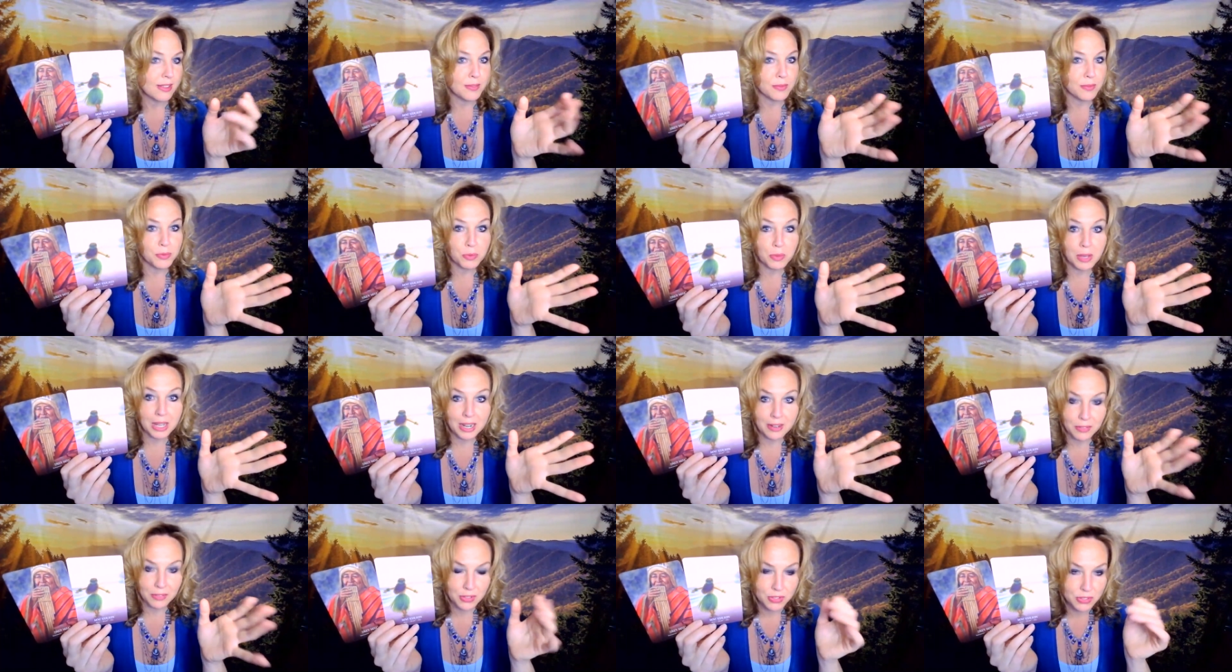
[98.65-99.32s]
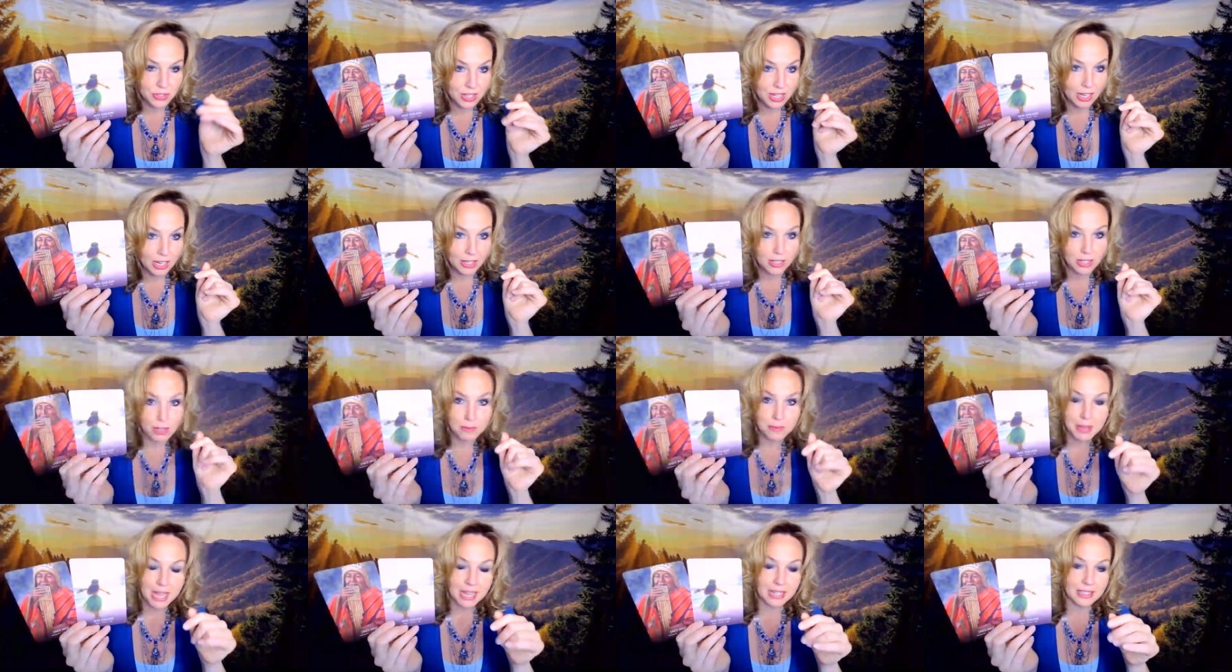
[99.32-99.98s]
whatever, sitting on your
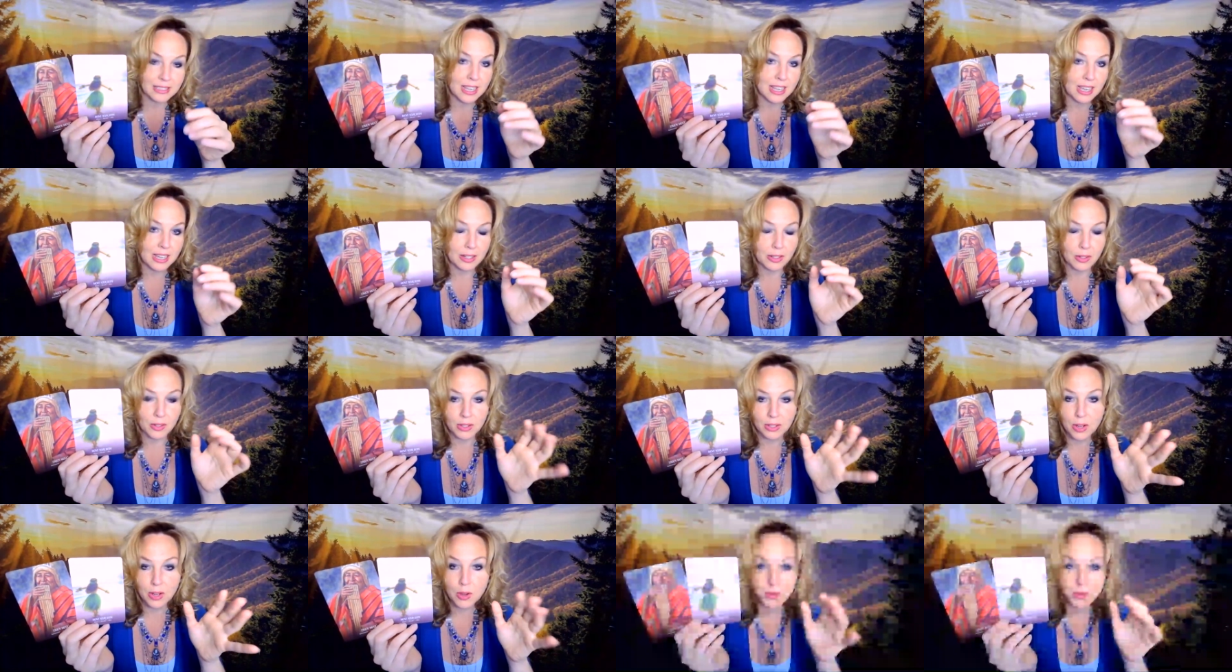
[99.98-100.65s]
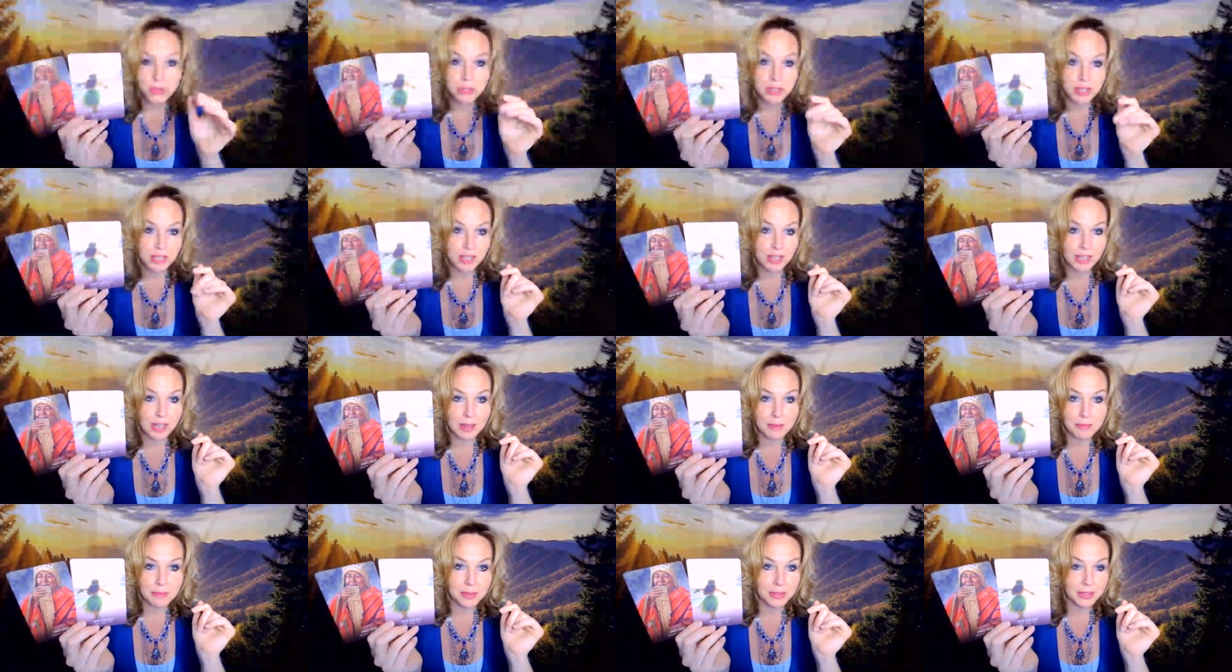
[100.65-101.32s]
back deck or cozying
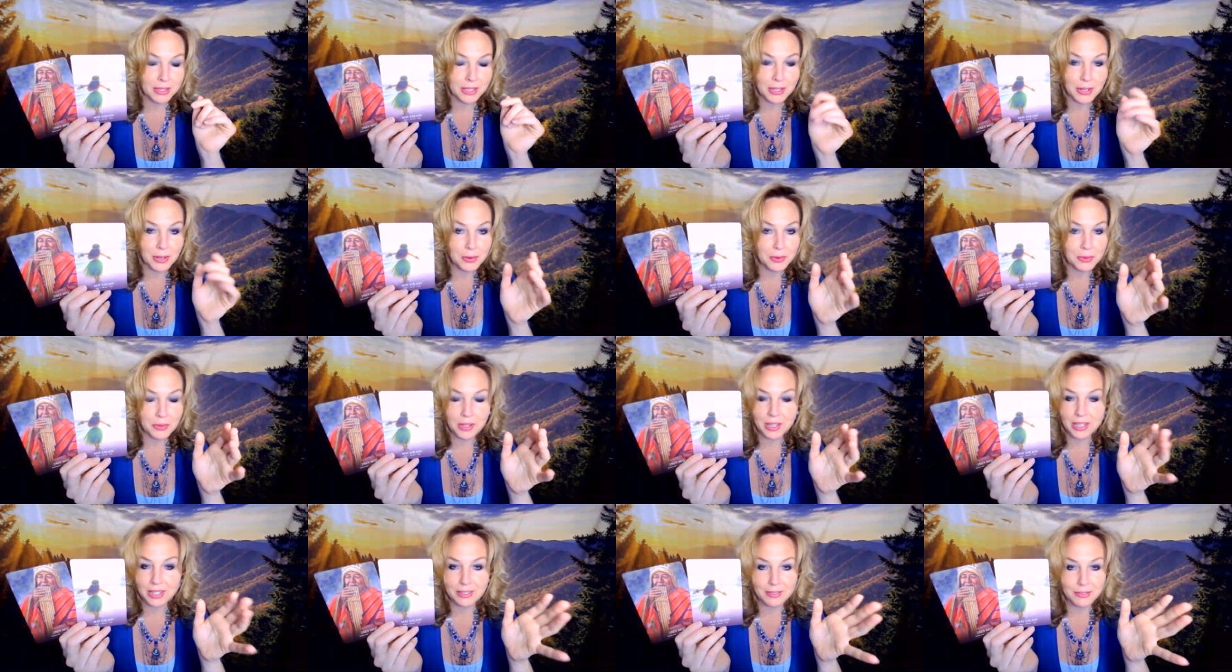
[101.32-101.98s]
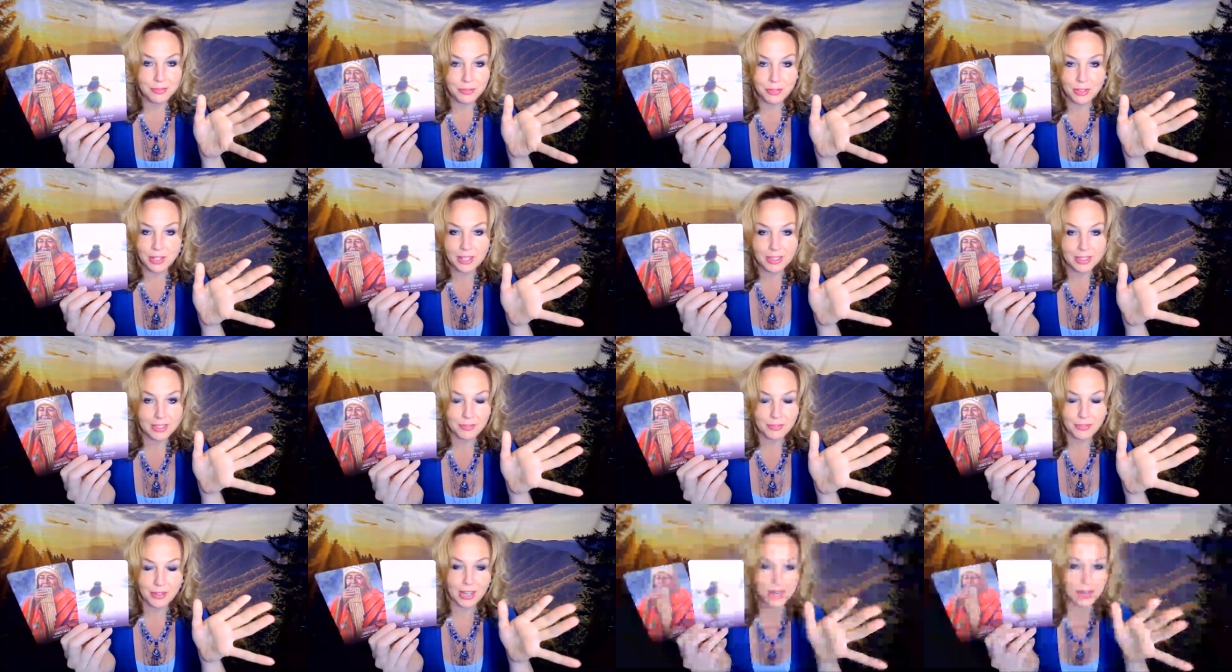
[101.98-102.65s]
up, you know, in front of the
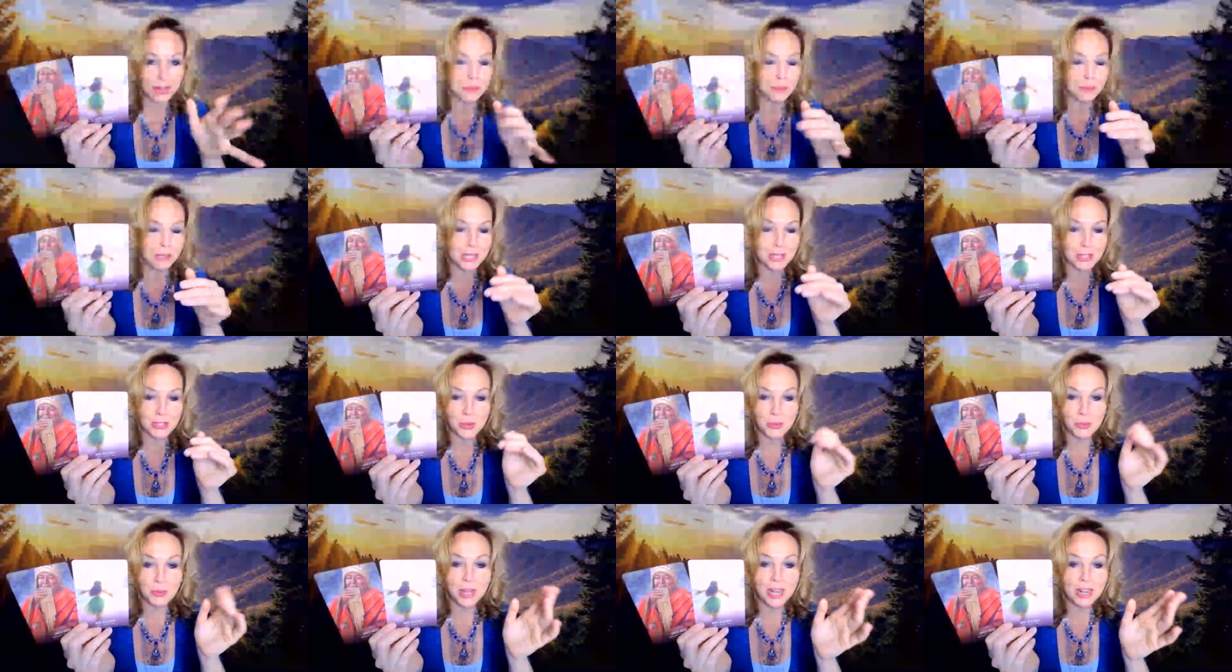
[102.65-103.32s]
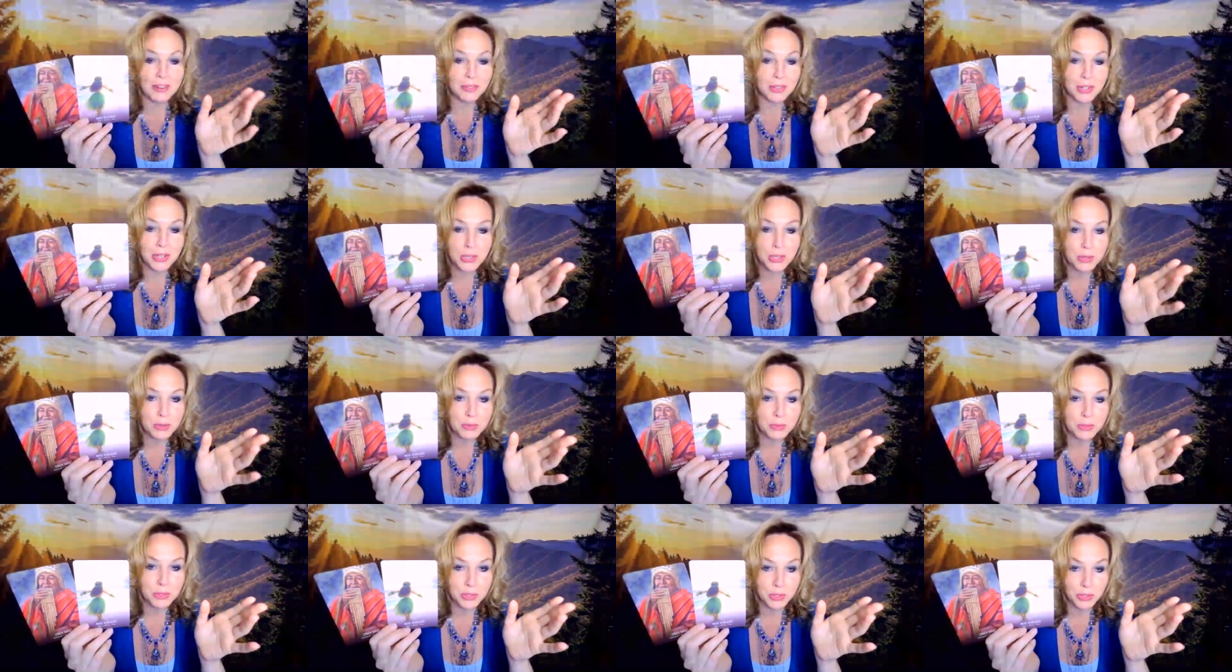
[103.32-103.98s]
fireplace or whatever
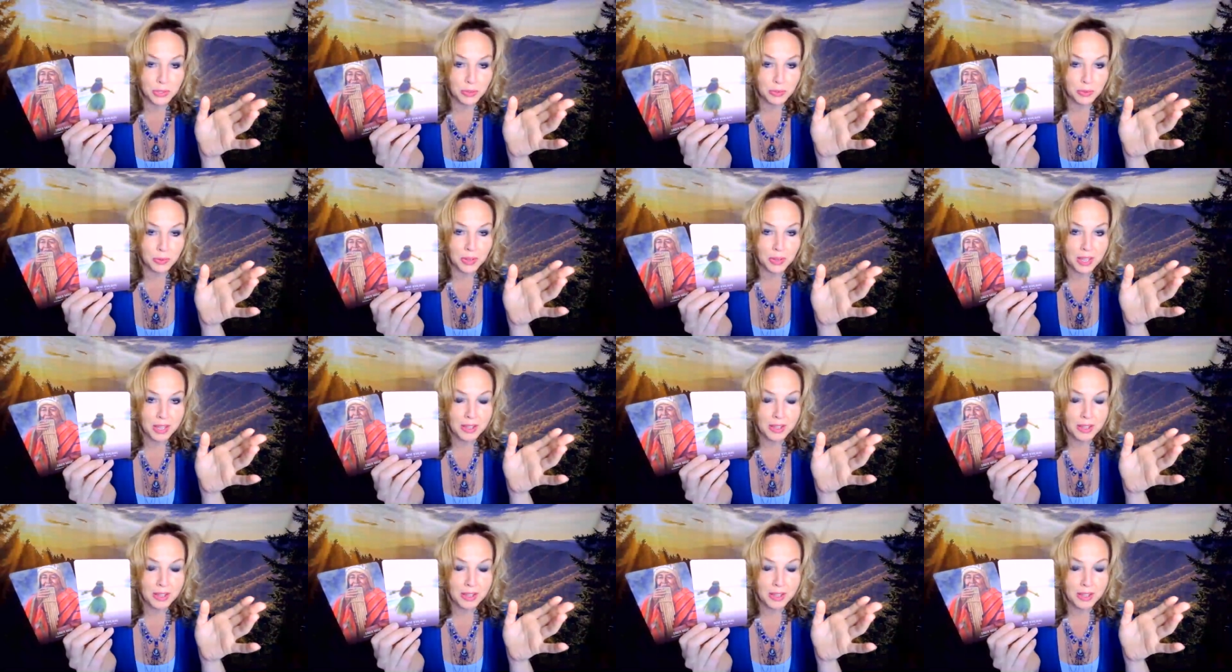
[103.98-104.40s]
you do.